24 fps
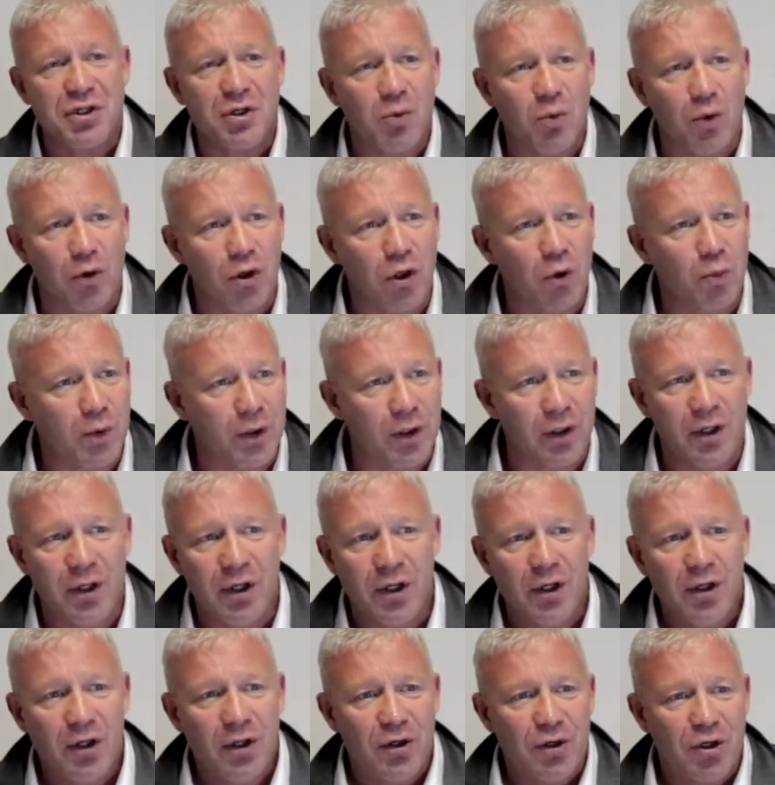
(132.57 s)
a world where
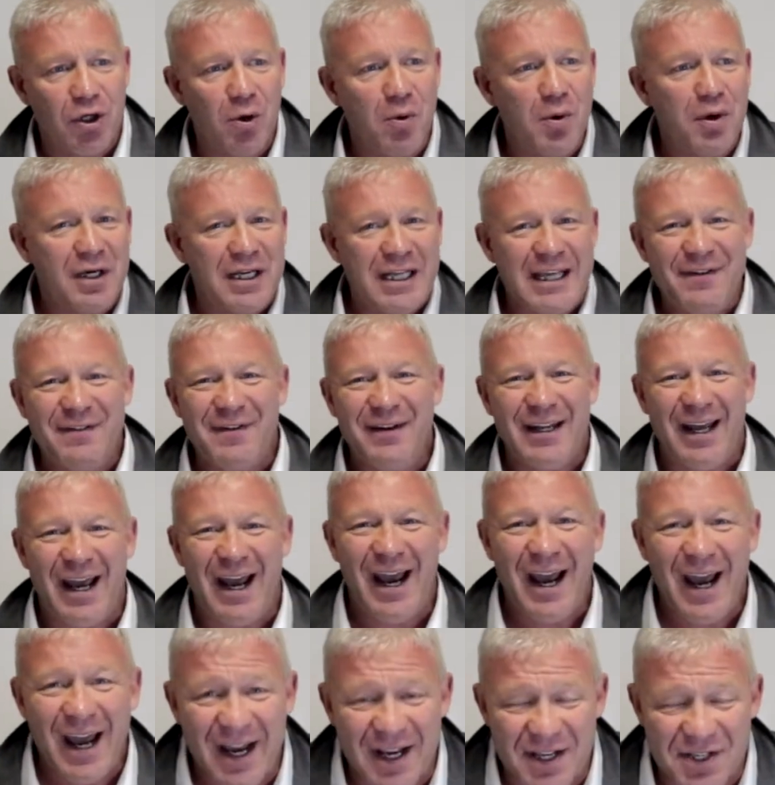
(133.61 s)
no one even
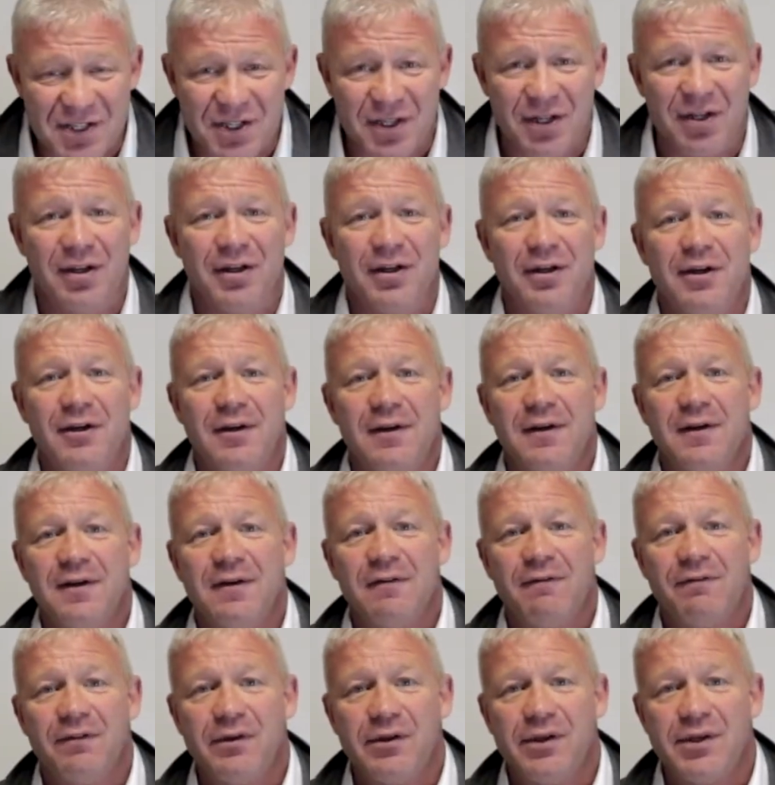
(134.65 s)
asked
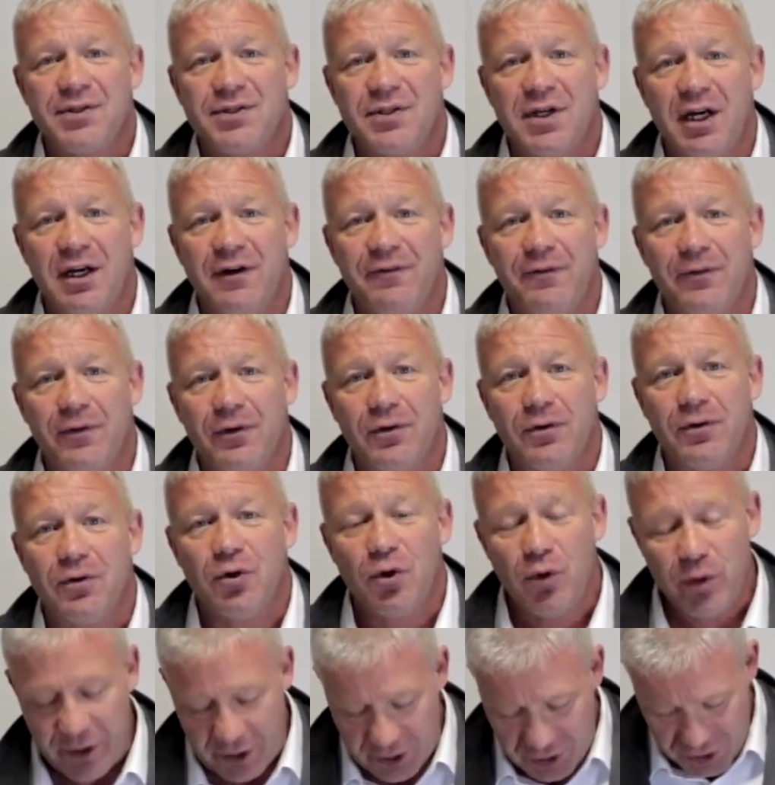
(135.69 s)
philosophical
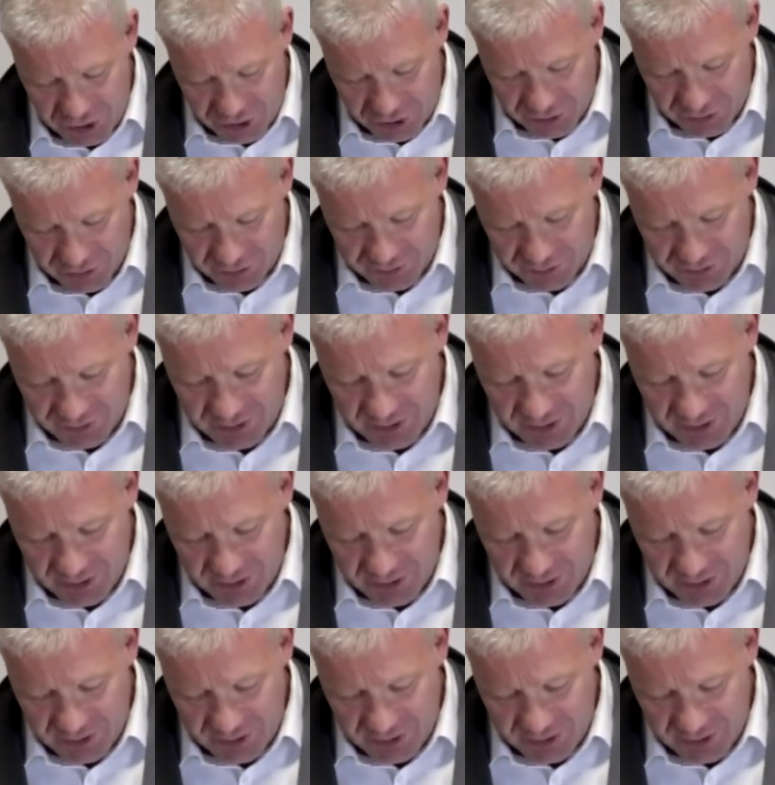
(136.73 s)
questions